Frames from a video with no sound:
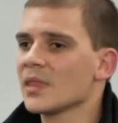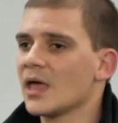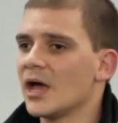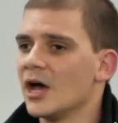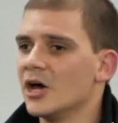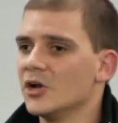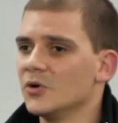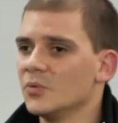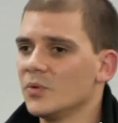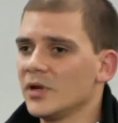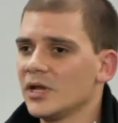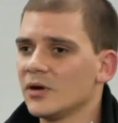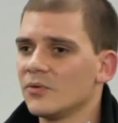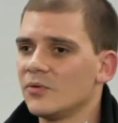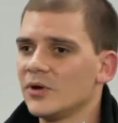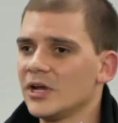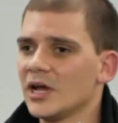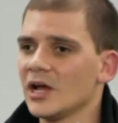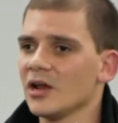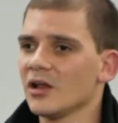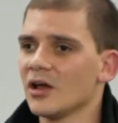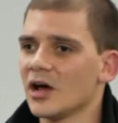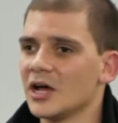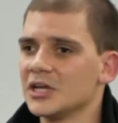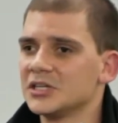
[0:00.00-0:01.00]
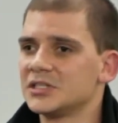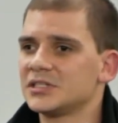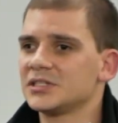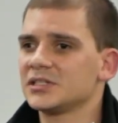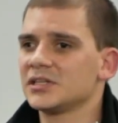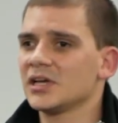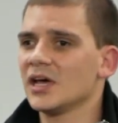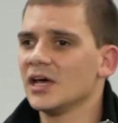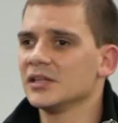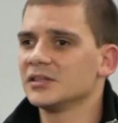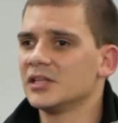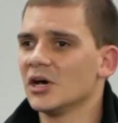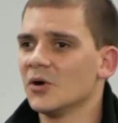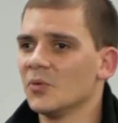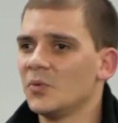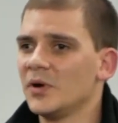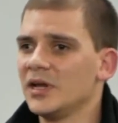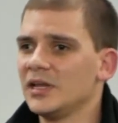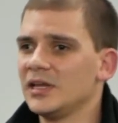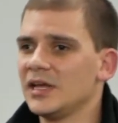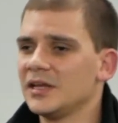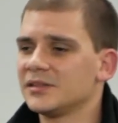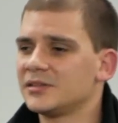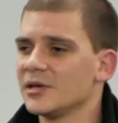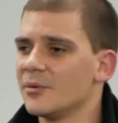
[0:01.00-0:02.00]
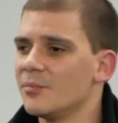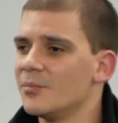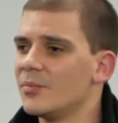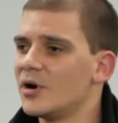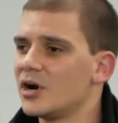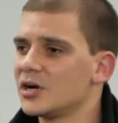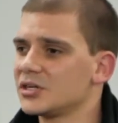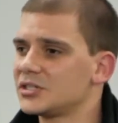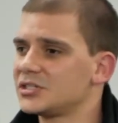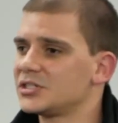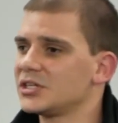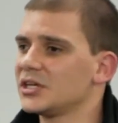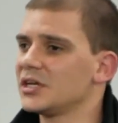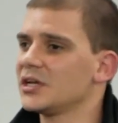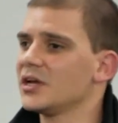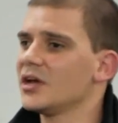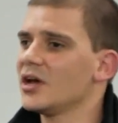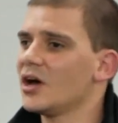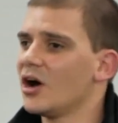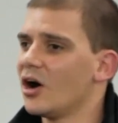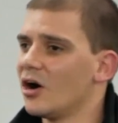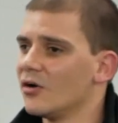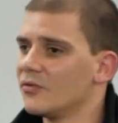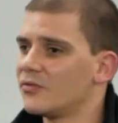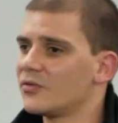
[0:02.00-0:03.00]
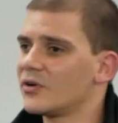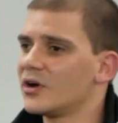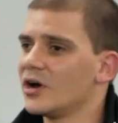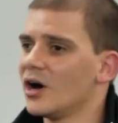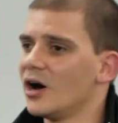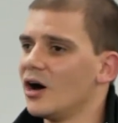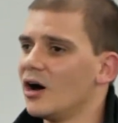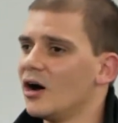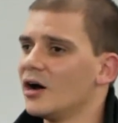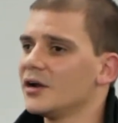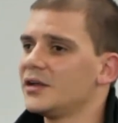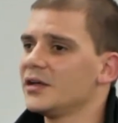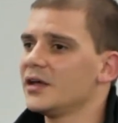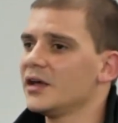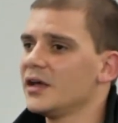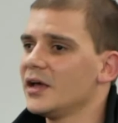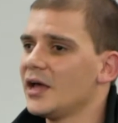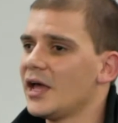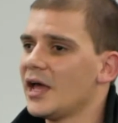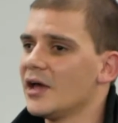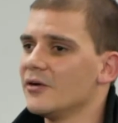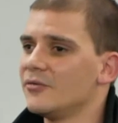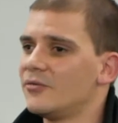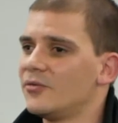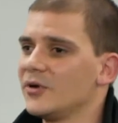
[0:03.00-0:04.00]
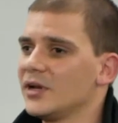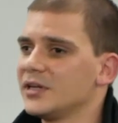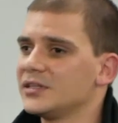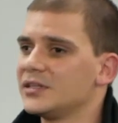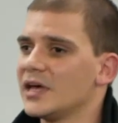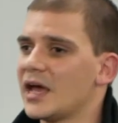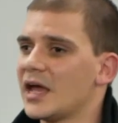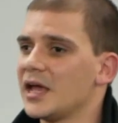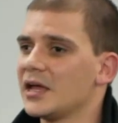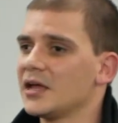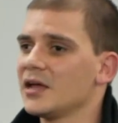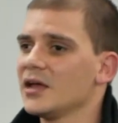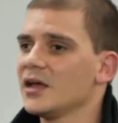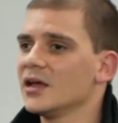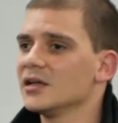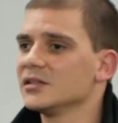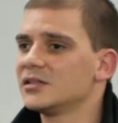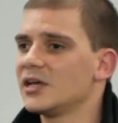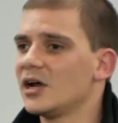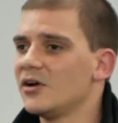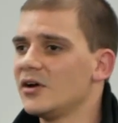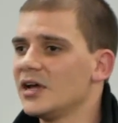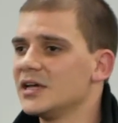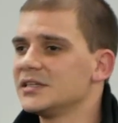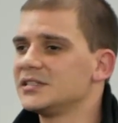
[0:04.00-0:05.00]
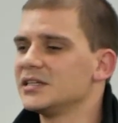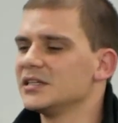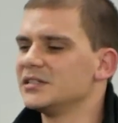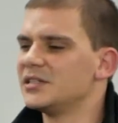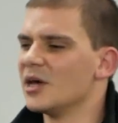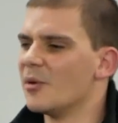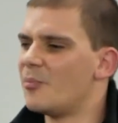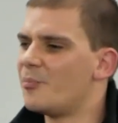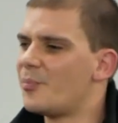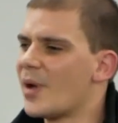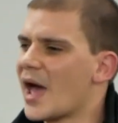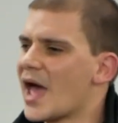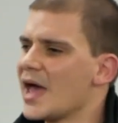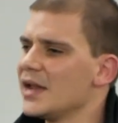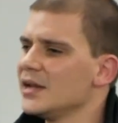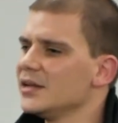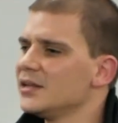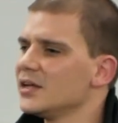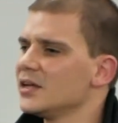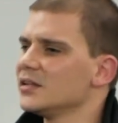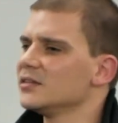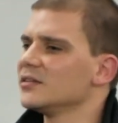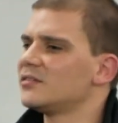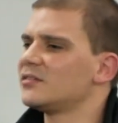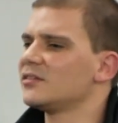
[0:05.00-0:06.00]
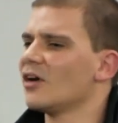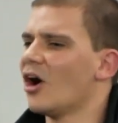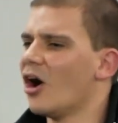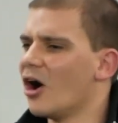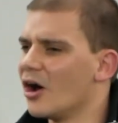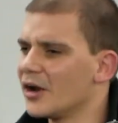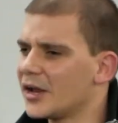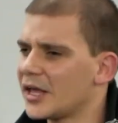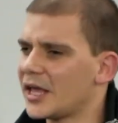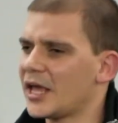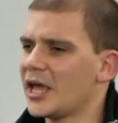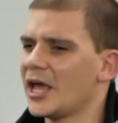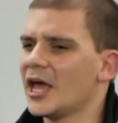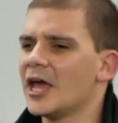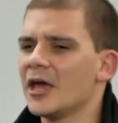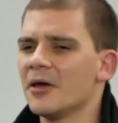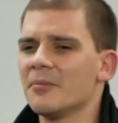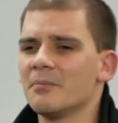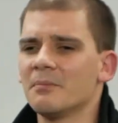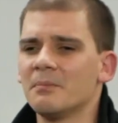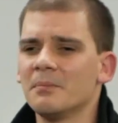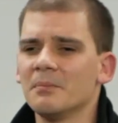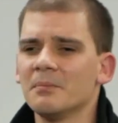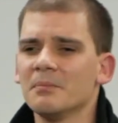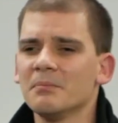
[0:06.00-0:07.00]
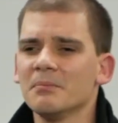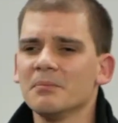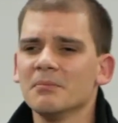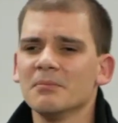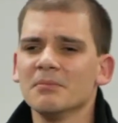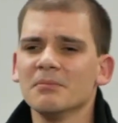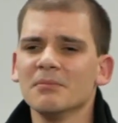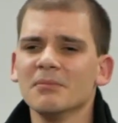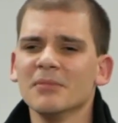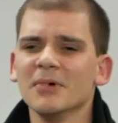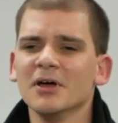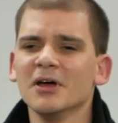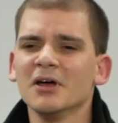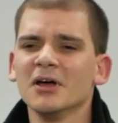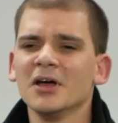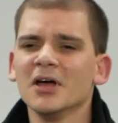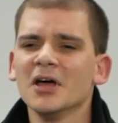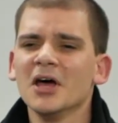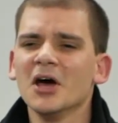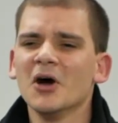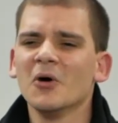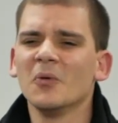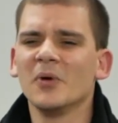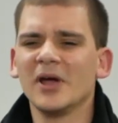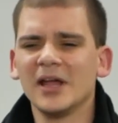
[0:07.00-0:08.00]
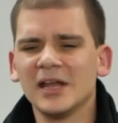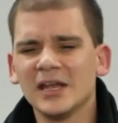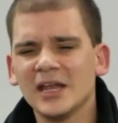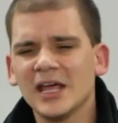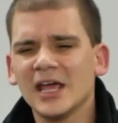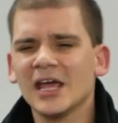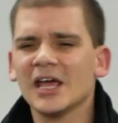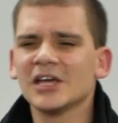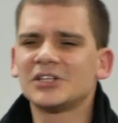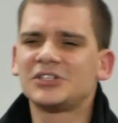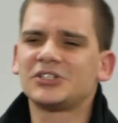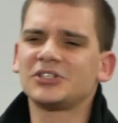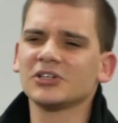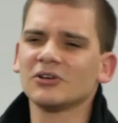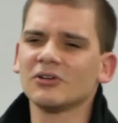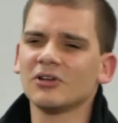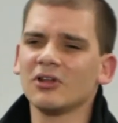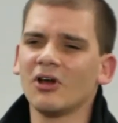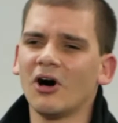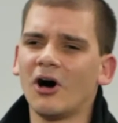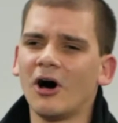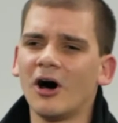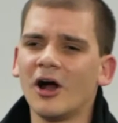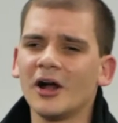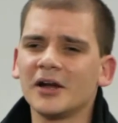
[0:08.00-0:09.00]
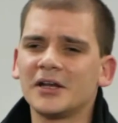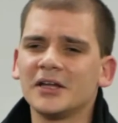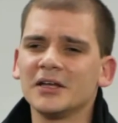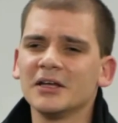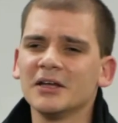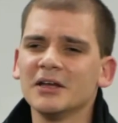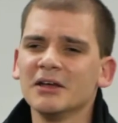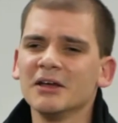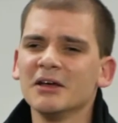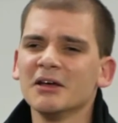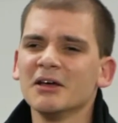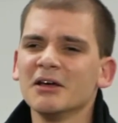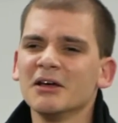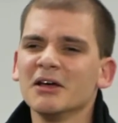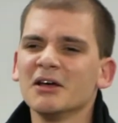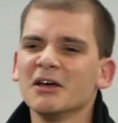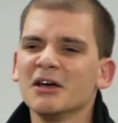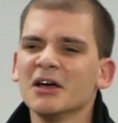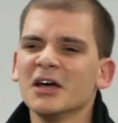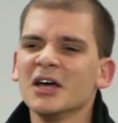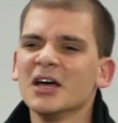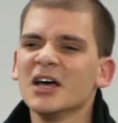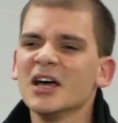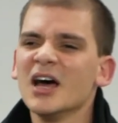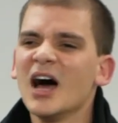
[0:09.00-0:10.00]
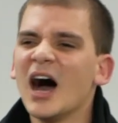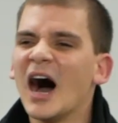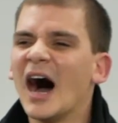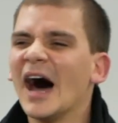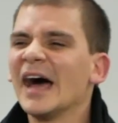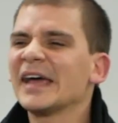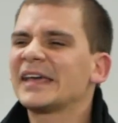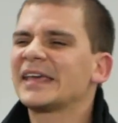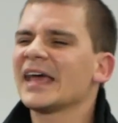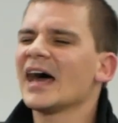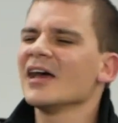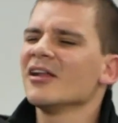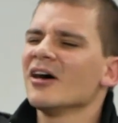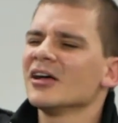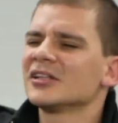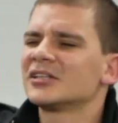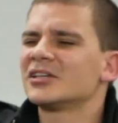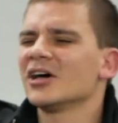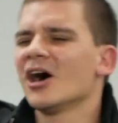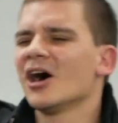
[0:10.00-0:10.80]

and we realize that we need the mercy of God every day. There is a dependence on Him. We need you, Lord. I cannot